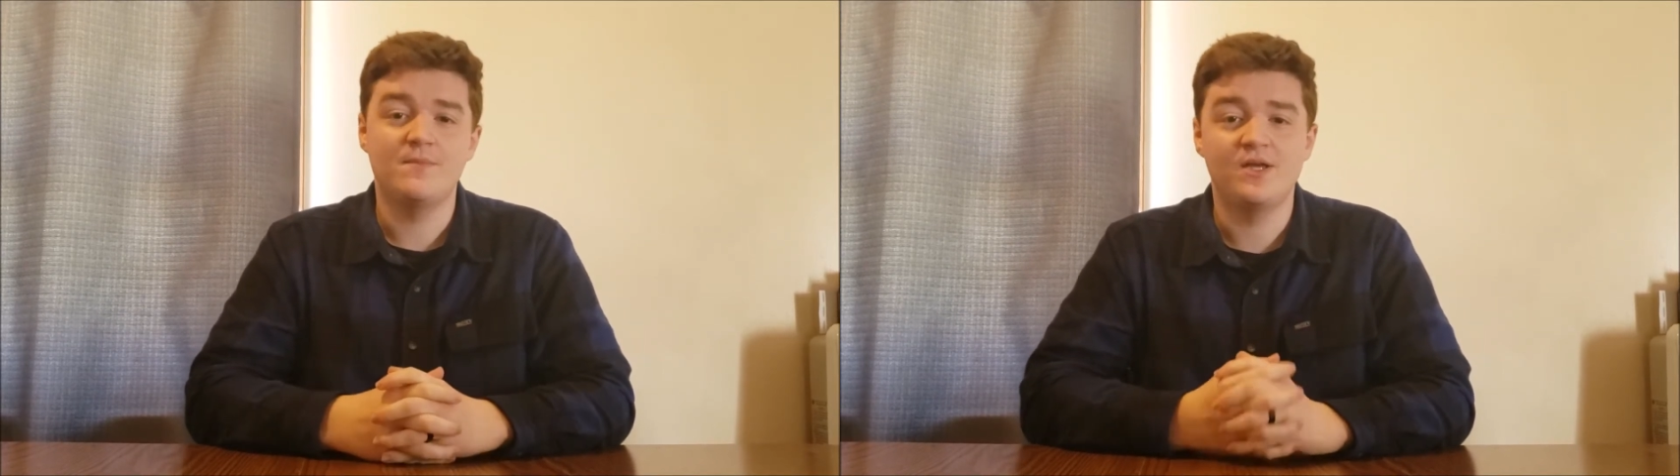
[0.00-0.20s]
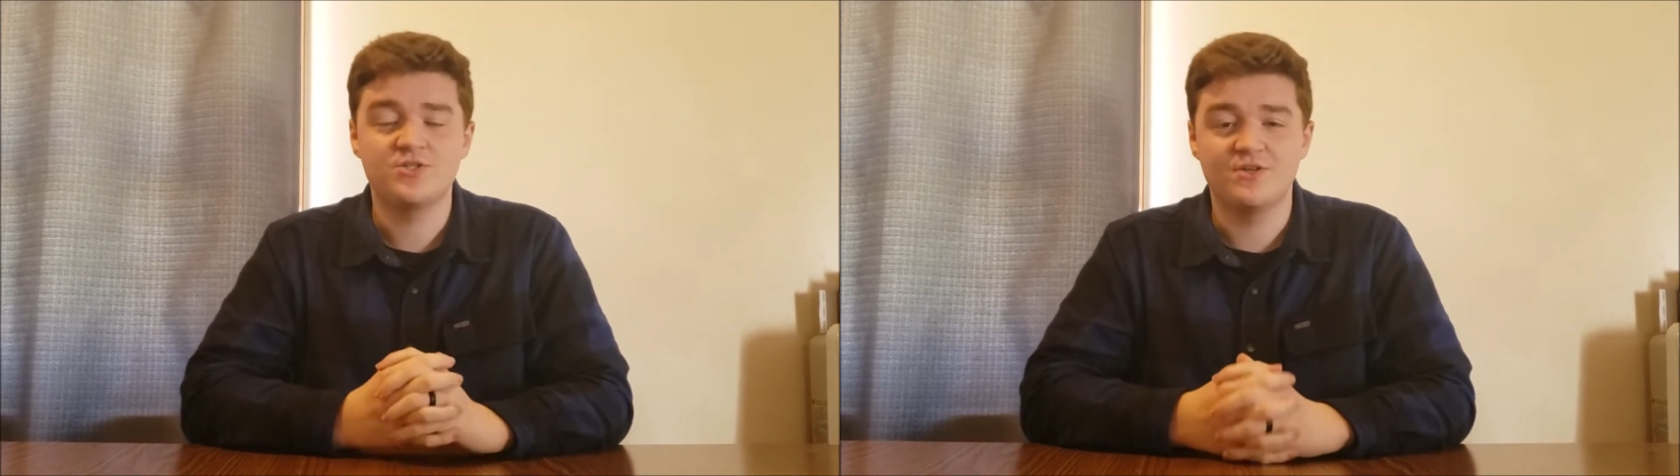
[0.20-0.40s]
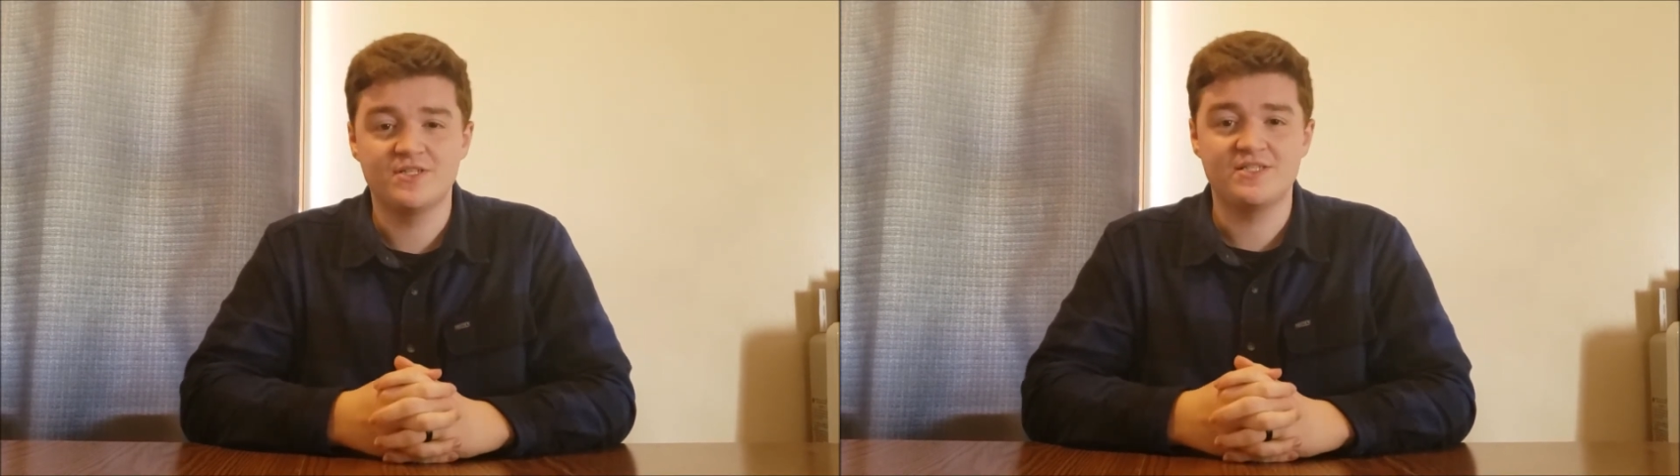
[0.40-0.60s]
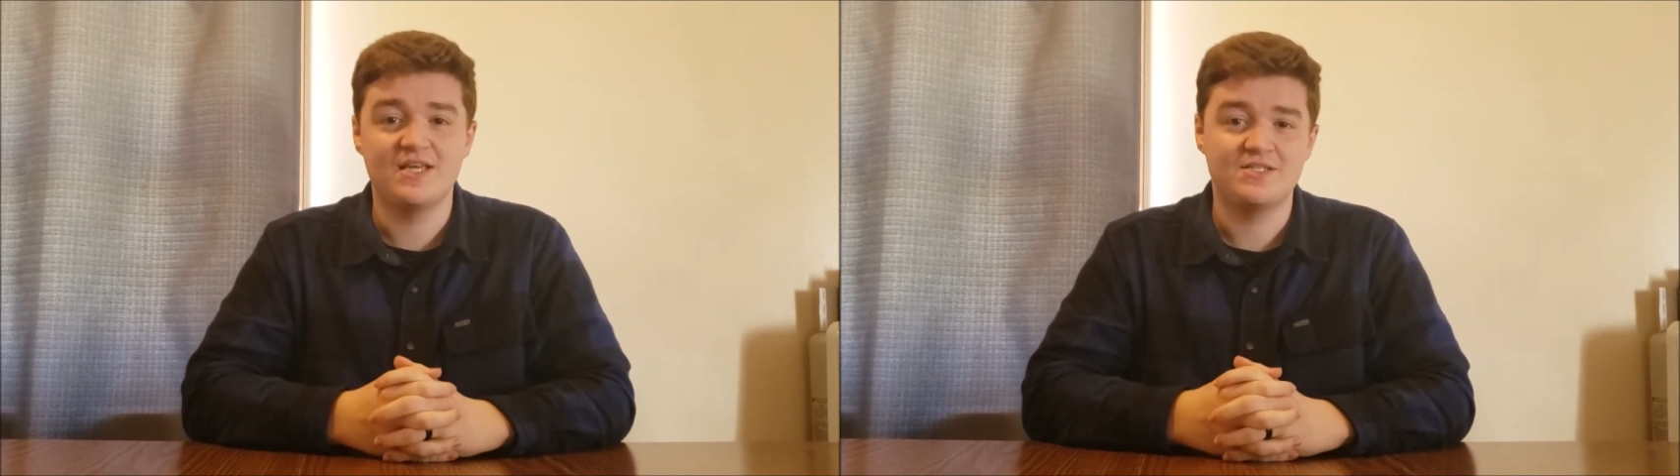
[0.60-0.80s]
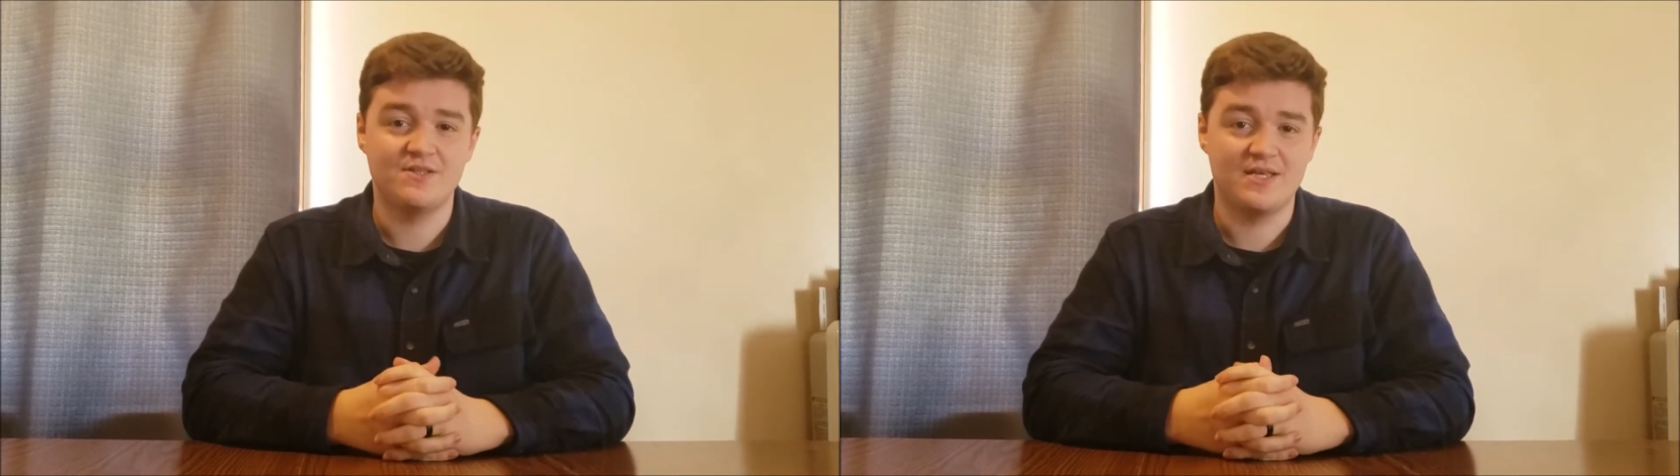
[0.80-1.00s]
make sure to
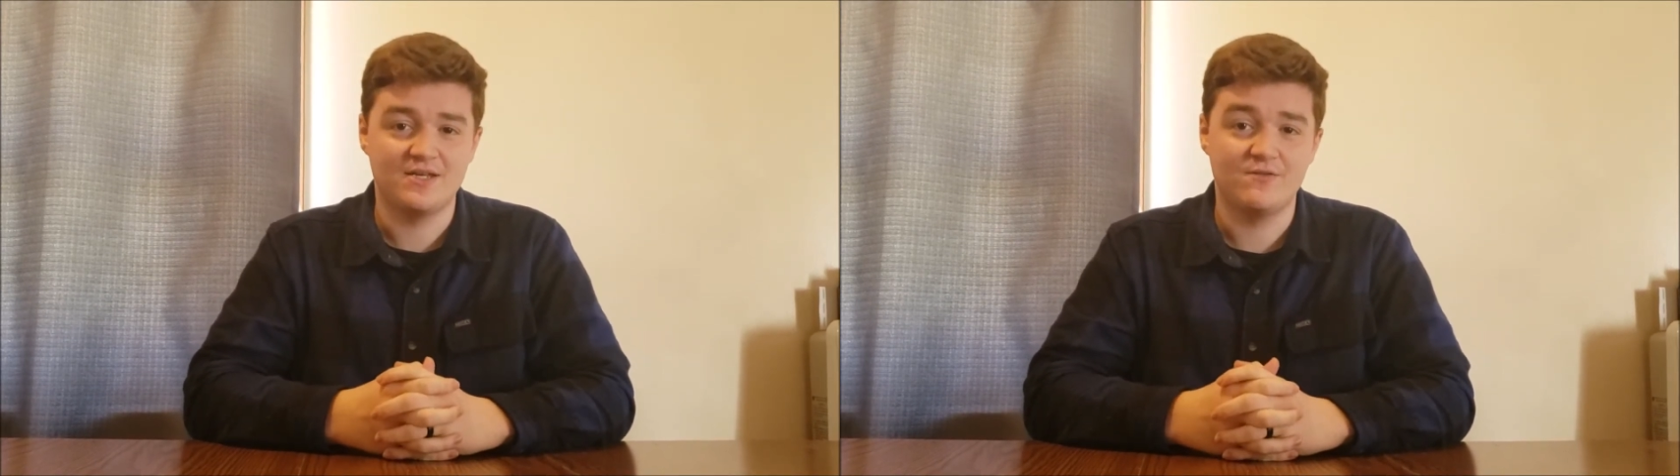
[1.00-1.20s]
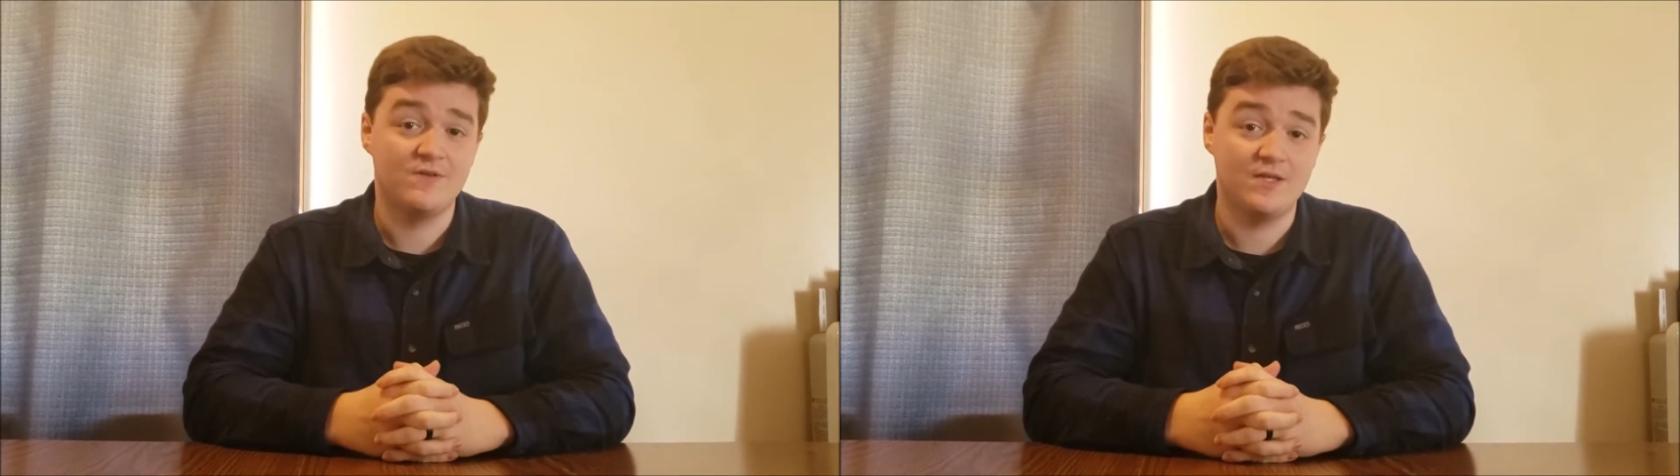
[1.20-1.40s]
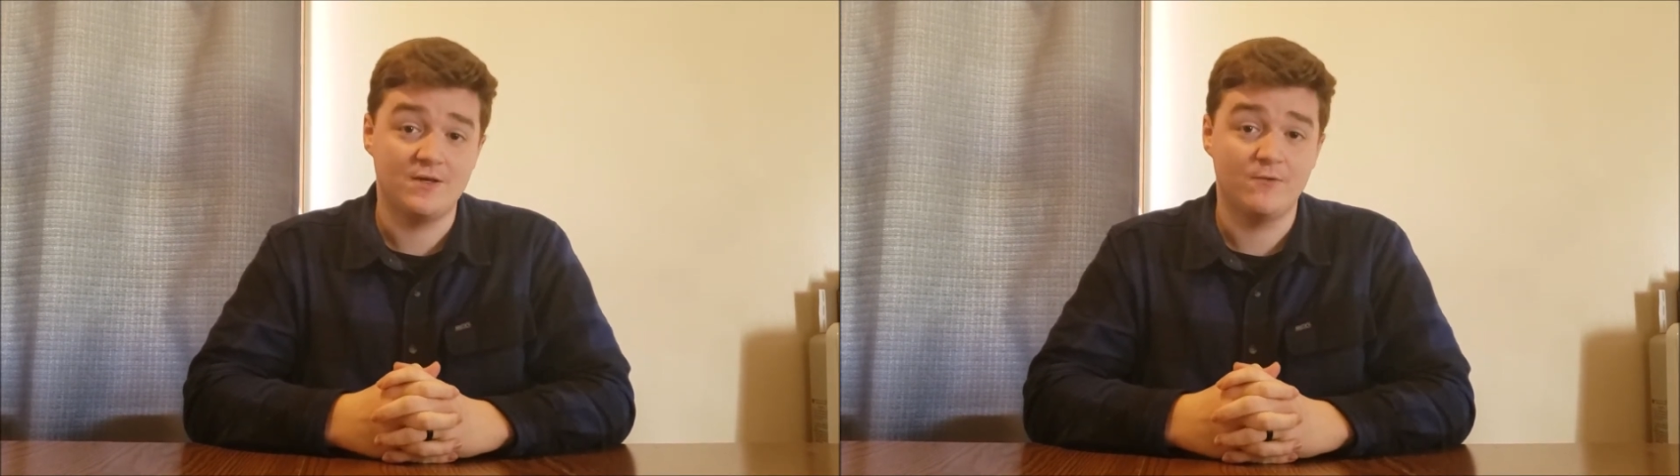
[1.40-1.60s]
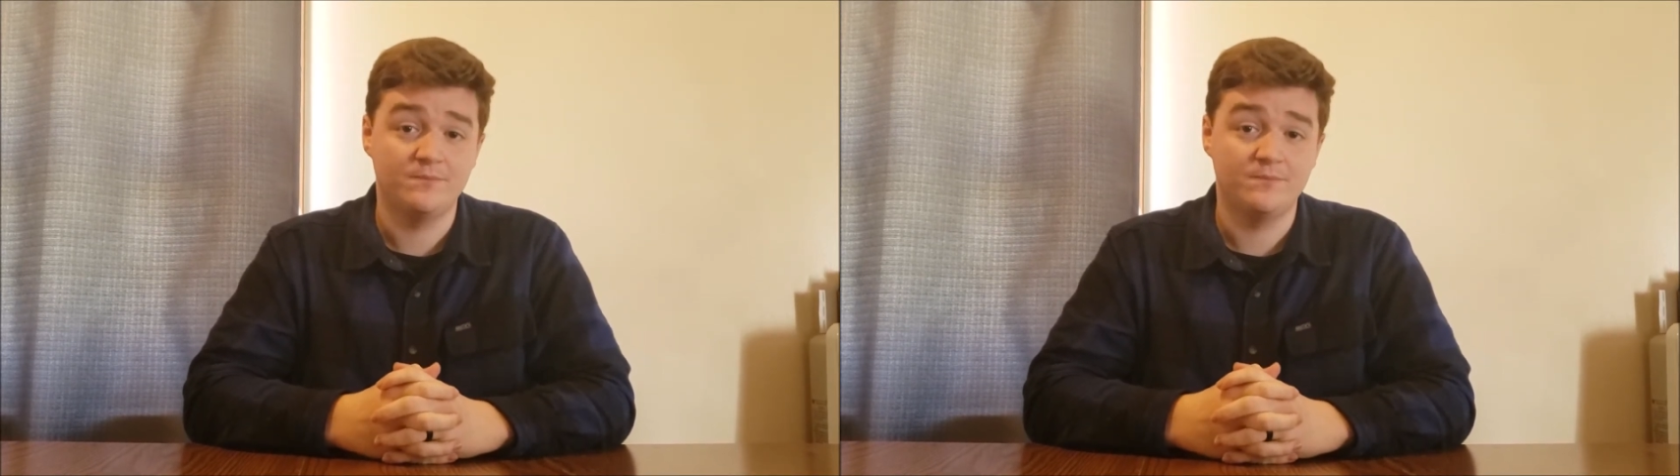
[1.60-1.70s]
stay to the end of the video.